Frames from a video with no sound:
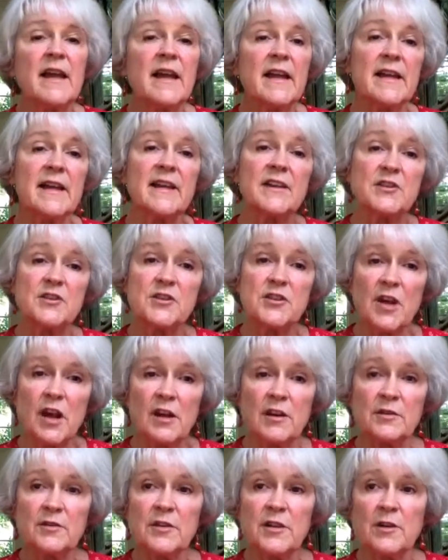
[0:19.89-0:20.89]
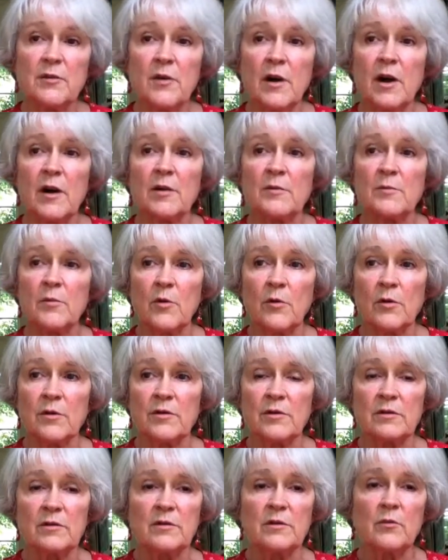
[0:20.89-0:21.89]
He has shown you, O
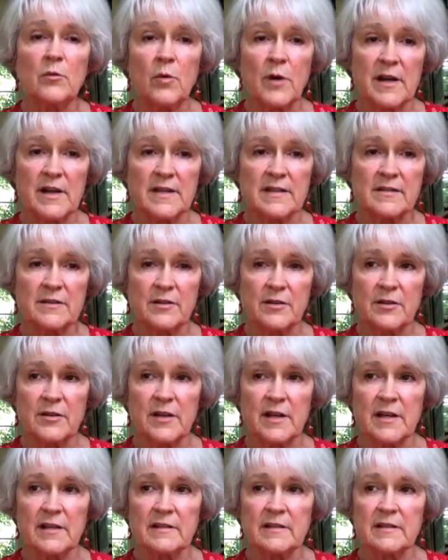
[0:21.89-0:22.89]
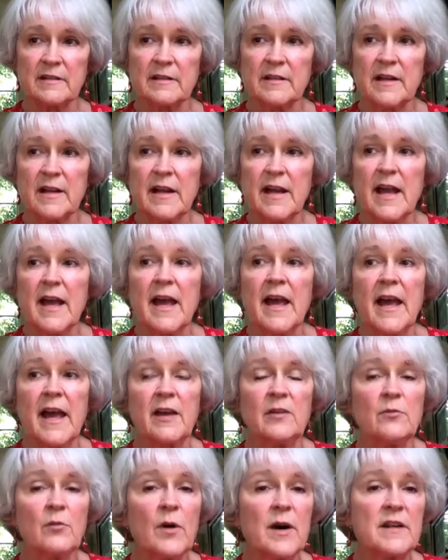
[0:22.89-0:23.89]
mortal, what is good.
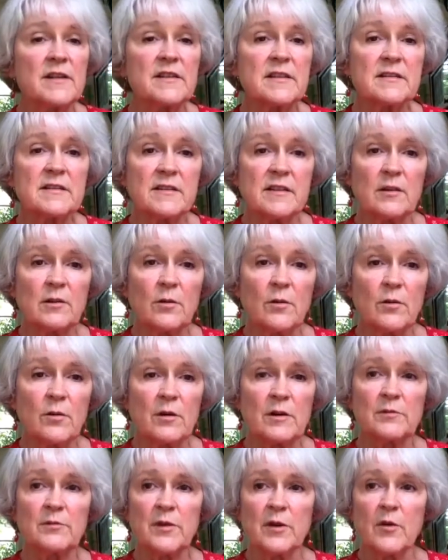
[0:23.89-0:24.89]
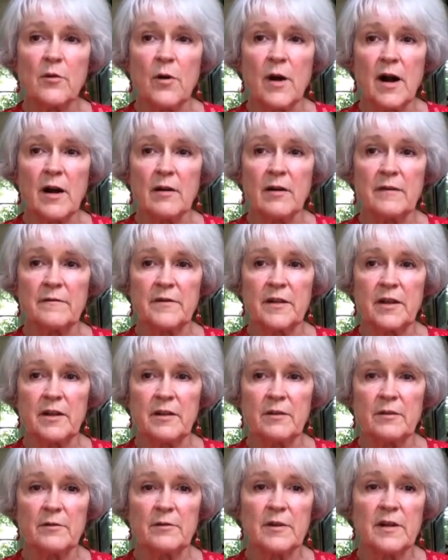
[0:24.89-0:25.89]
And what does the Lord require of
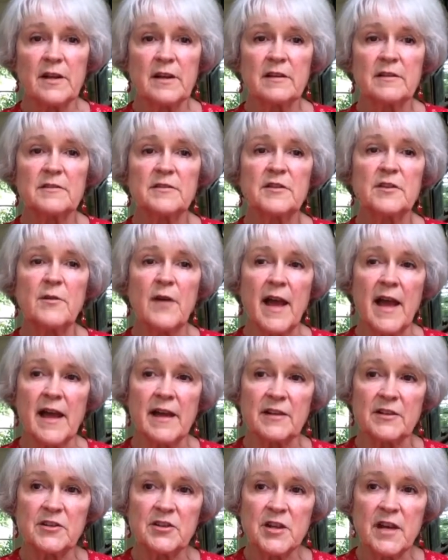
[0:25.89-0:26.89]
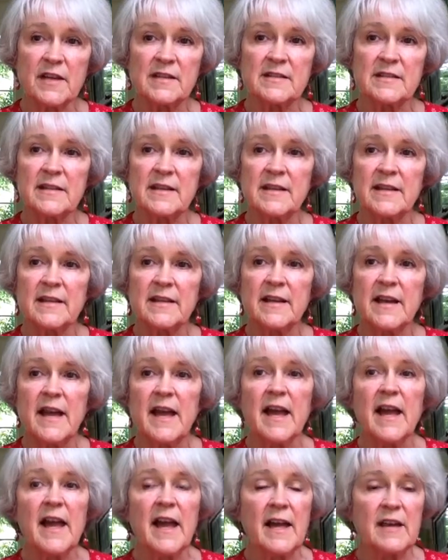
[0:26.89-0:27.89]
you? To act justly
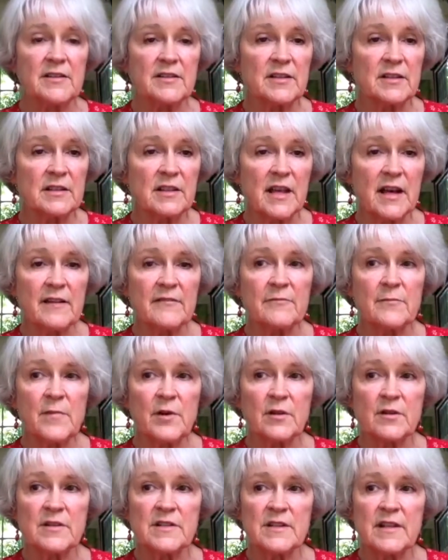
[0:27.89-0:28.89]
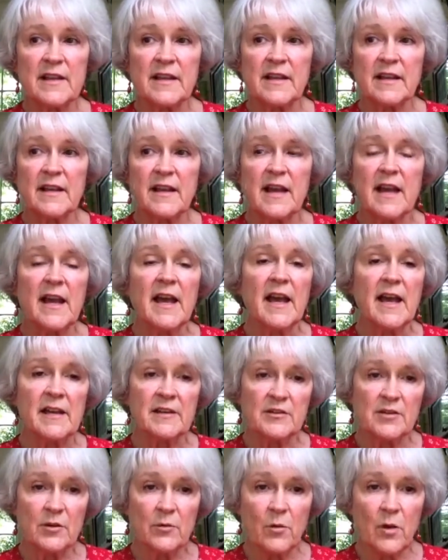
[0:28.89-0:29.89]
and to love mercy
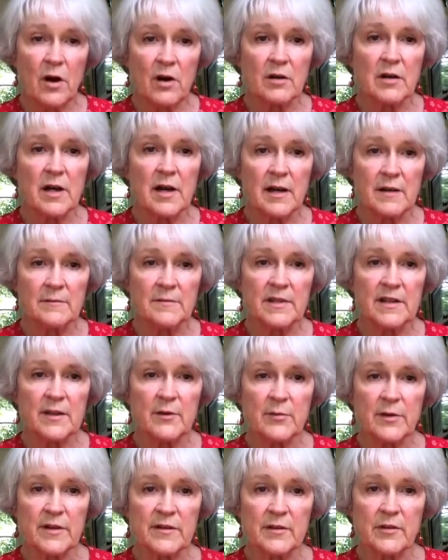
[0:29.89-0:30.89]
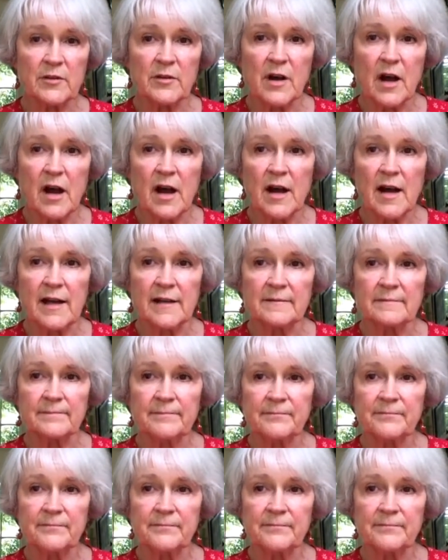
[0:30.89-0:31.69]
and to walk humbly with your God.